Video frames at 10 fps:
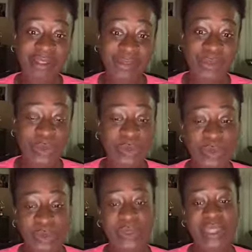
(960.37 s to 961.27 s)
for those who
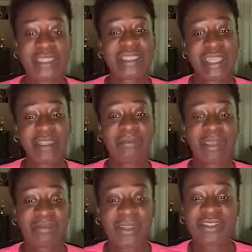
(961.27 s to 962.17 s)
don't know, that's name,
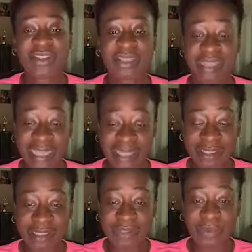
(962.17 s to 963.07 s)
image, and
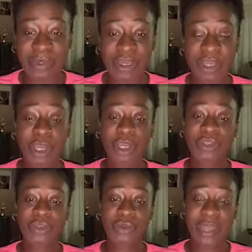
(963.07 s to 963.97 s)
likeness, where
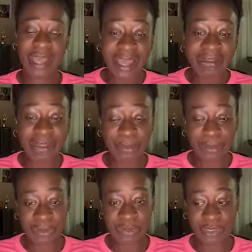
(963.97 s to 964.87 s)
you have the
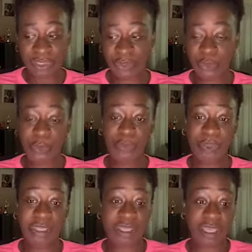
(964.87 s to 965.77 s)
opportunity to
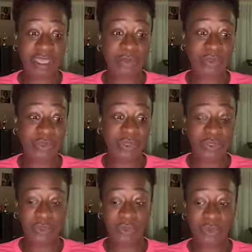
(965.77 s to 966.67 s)
be able
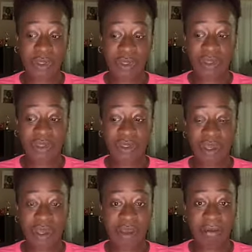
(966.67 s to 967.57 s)
to,
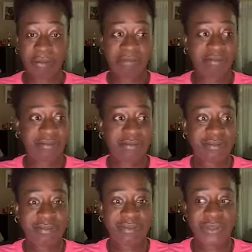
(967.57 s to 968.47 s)

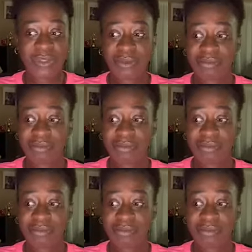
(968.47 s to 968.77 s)
you know,